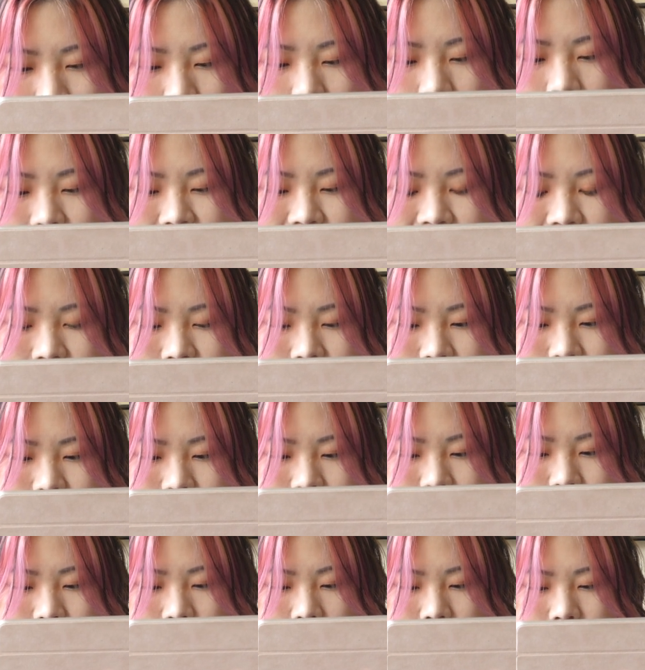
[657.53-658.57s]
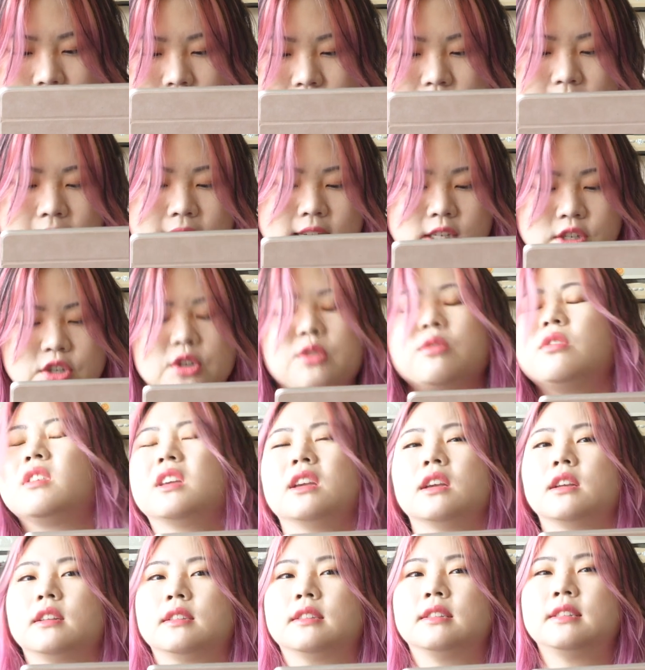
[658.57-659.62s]
or if it's studs. I do
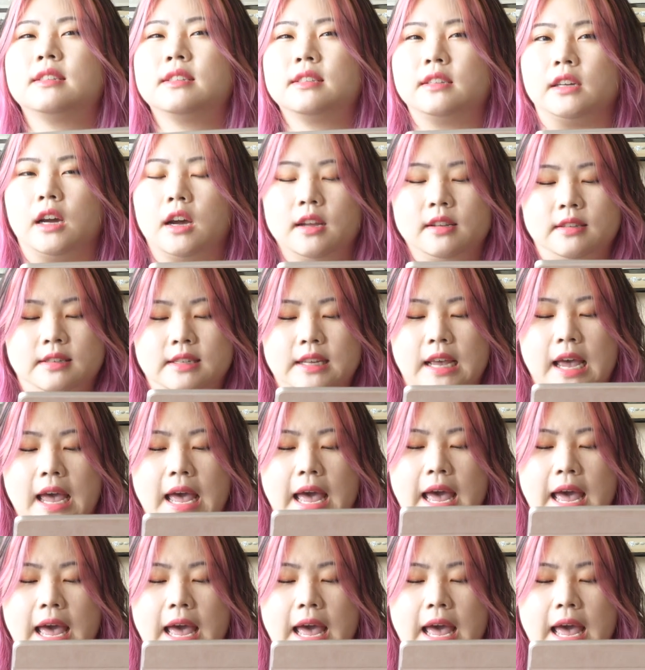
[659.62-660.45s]
think it's studs,